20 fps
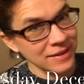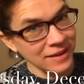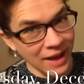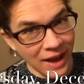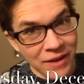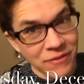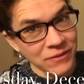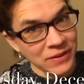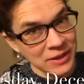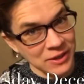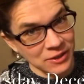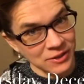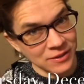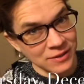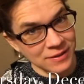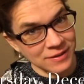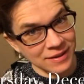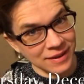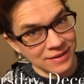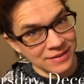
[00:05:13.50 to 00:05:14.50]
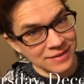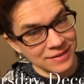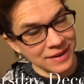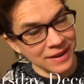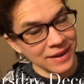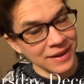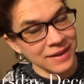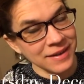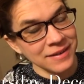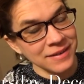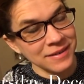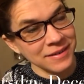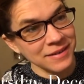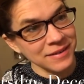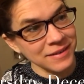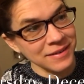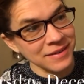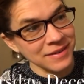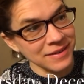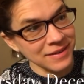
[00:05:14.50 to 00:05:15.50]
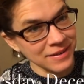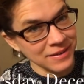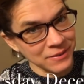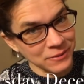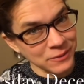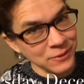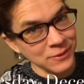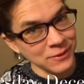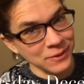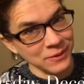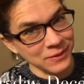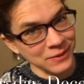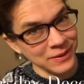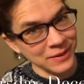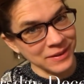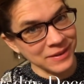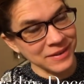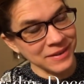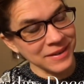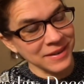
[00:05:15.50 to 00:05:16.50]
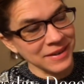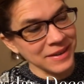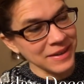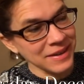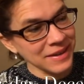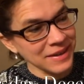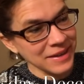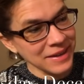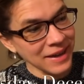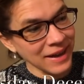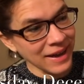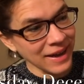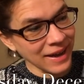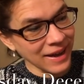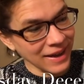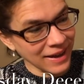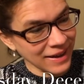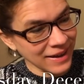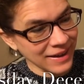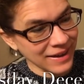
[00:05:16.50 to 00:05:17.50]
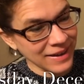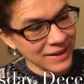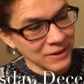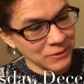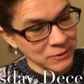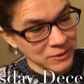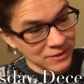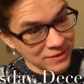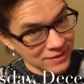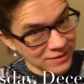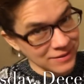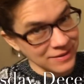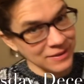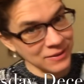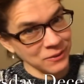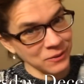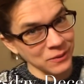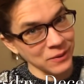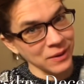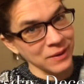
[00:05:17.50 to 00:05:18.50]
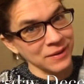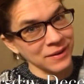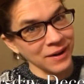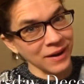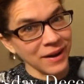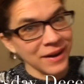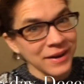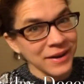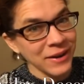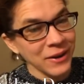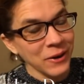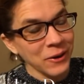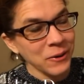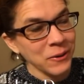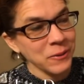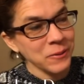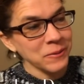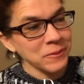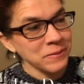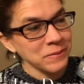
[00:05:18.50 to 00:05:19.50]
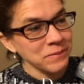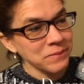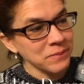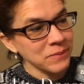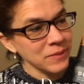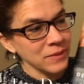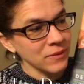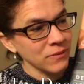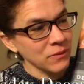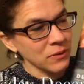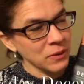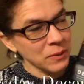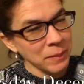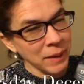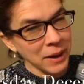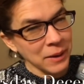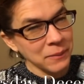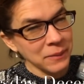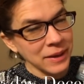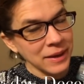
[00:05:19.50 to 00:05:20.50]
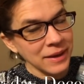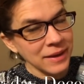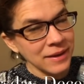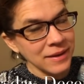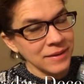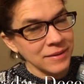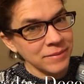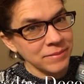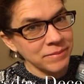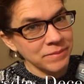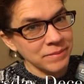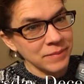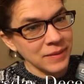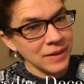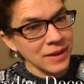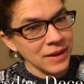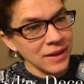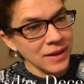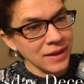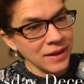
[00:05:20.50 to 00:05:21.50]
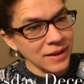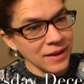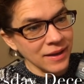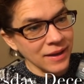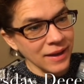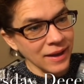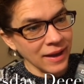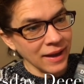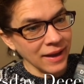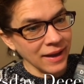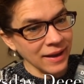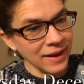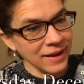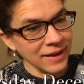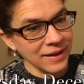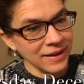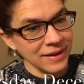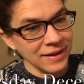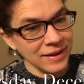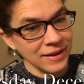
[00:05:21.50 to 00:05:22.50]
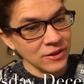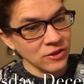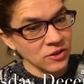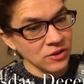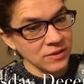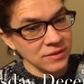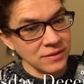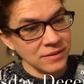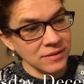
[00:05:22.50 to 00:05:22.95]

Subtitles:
I finished this last night. It was so good. I was listening to it on audio for about a week, and it